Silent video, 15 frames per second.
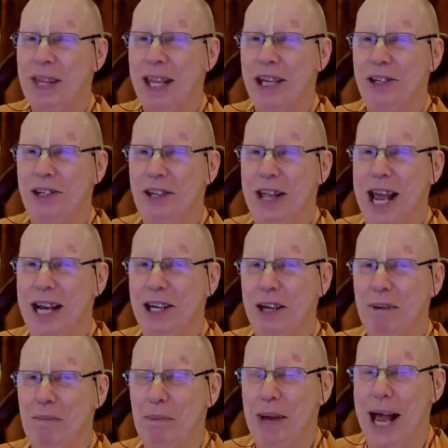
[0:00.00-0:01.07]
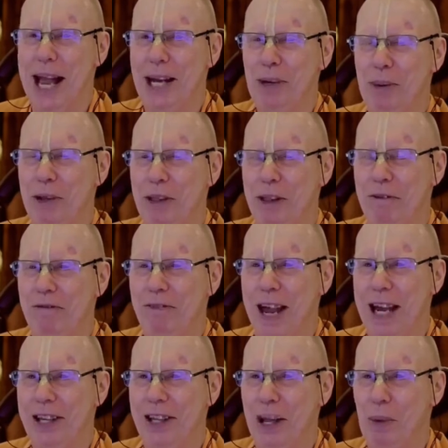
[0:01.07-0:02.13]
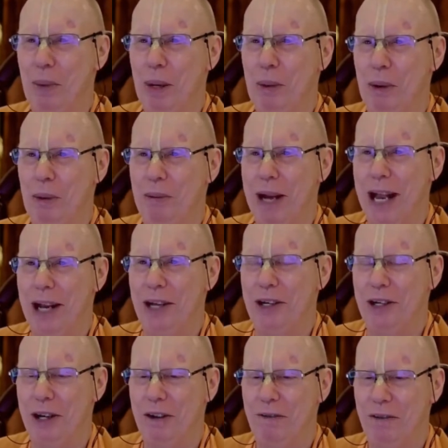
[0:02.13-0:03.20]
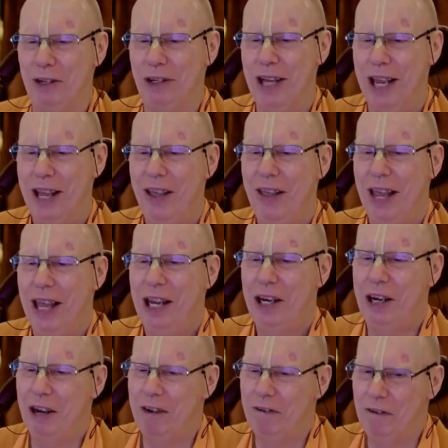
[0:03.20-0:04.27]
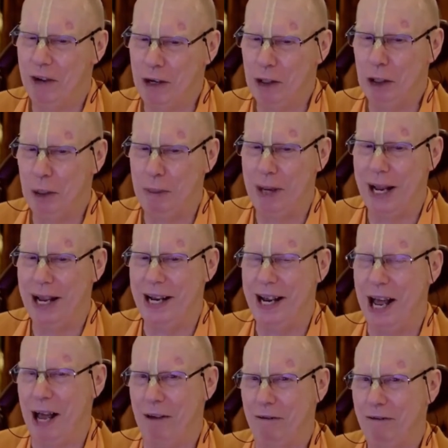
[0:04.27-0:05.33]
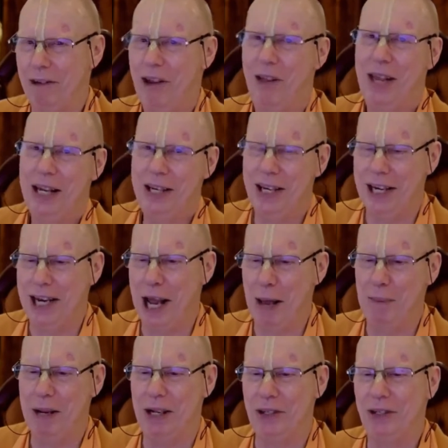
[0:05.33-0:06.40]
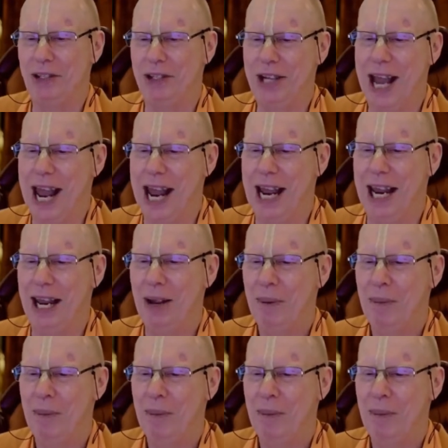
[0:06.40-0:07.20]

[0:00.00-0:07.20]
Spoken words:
So that, combined with the fact that we were relatives, convinced me enough to come and stay.